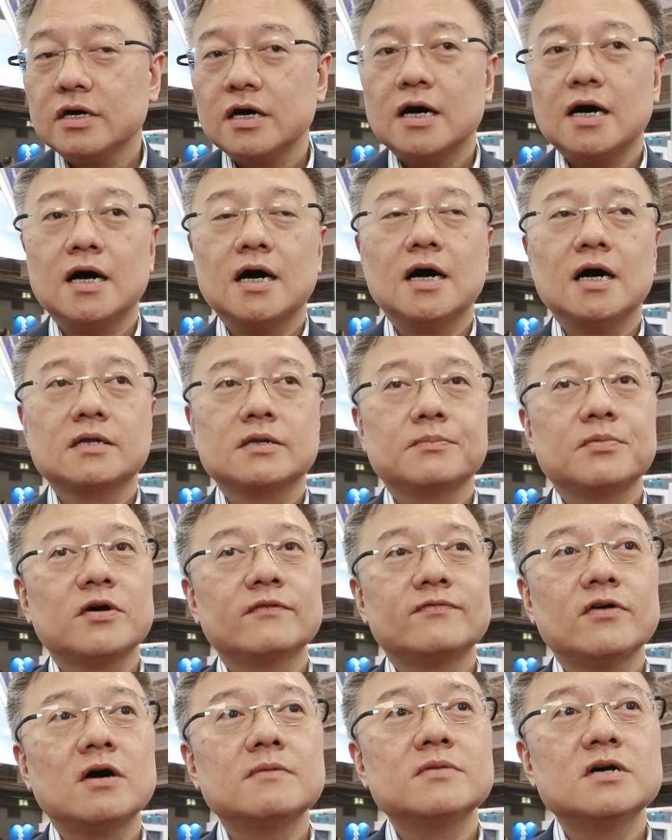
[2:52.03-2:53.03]
Uh, the
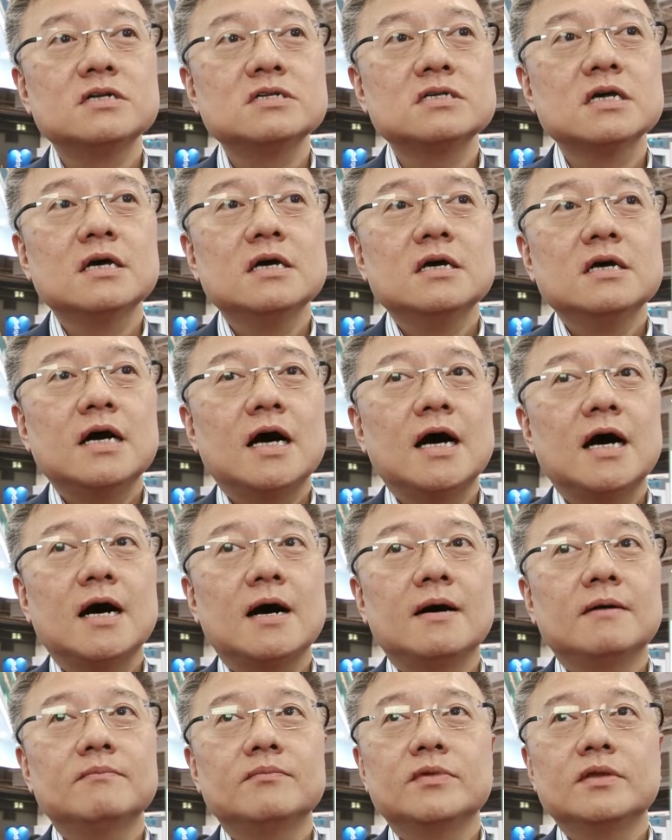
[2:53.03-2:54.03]
performance,
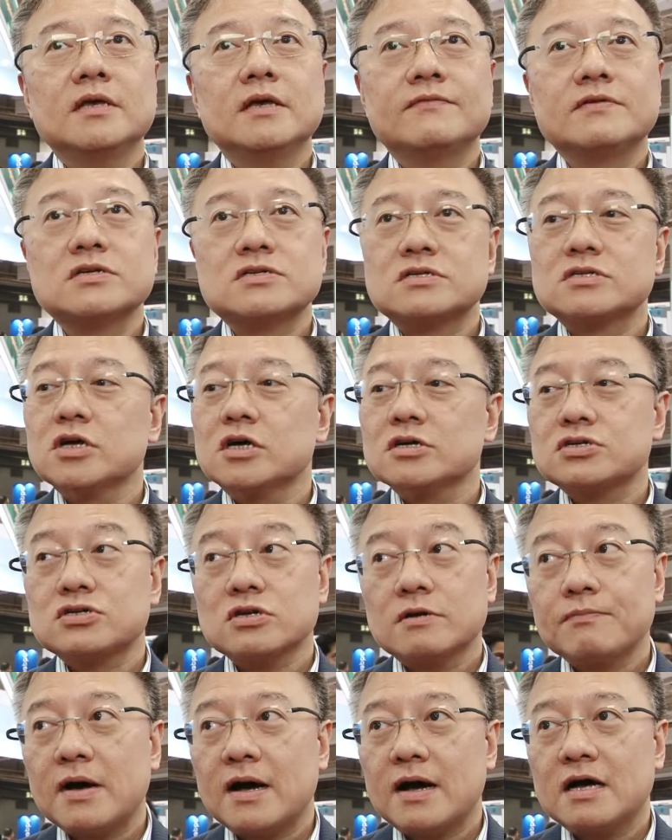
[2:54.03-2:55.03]
um, if it's not
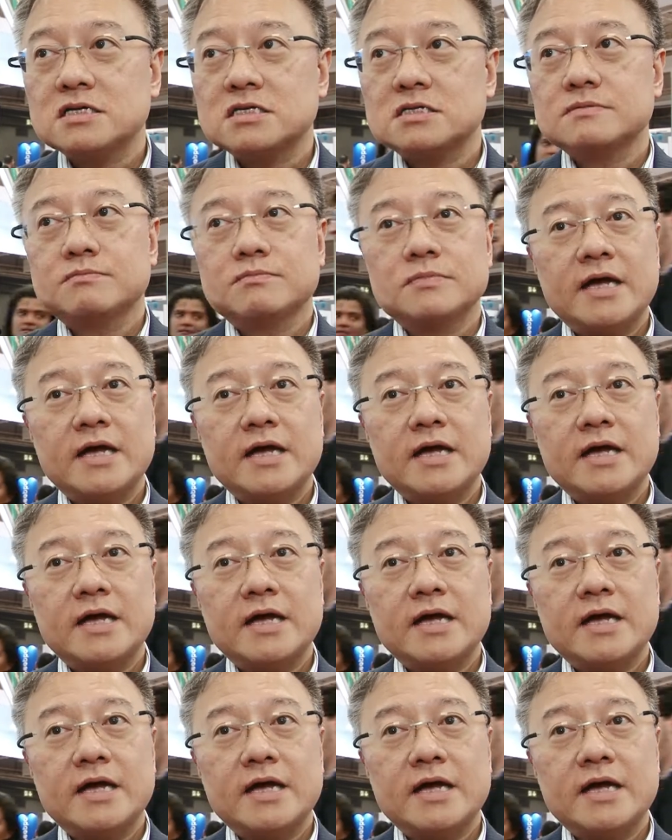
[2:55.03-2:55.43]
surpassed,